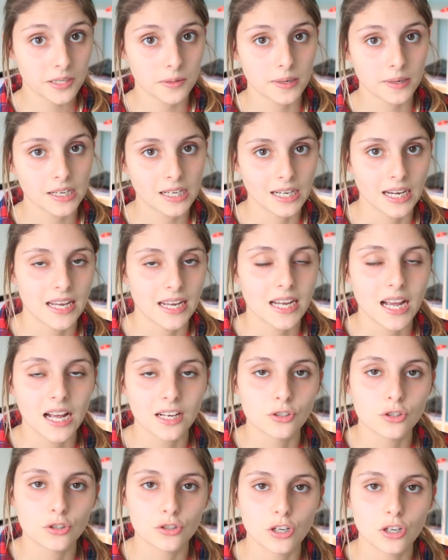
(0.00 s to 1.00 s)
quickly
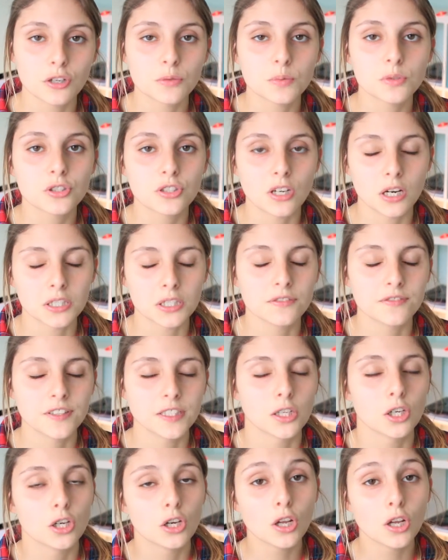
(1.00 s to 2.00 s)
and your dog will start to
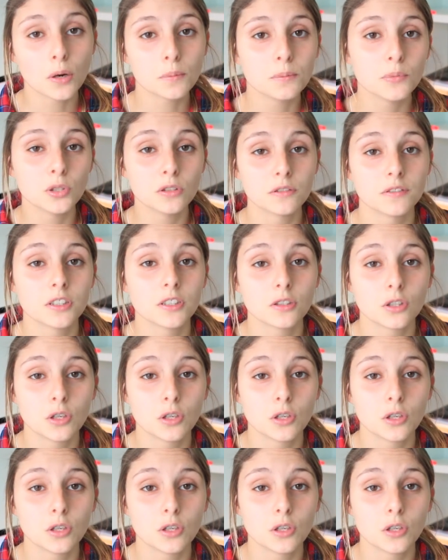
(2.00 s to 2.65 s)
feel a lot more